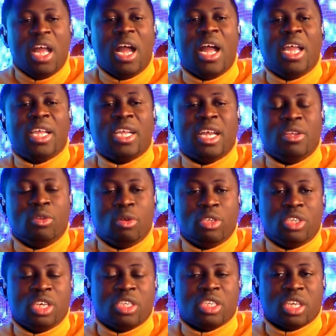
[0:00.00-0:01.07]
I cannot
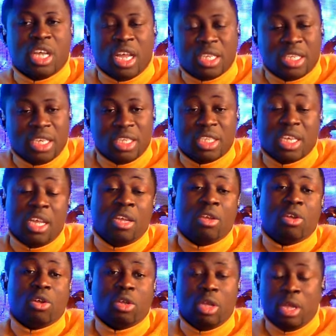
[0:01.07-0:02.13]
just cut it
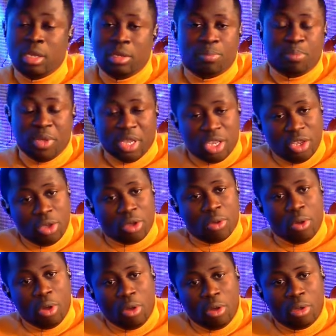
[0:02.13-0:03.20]
and pick your
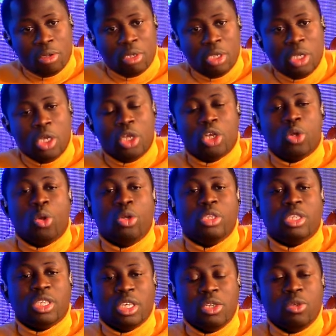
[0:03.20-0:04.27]
call.
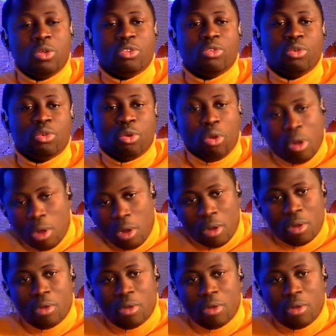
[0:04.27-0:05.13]
Continue to call.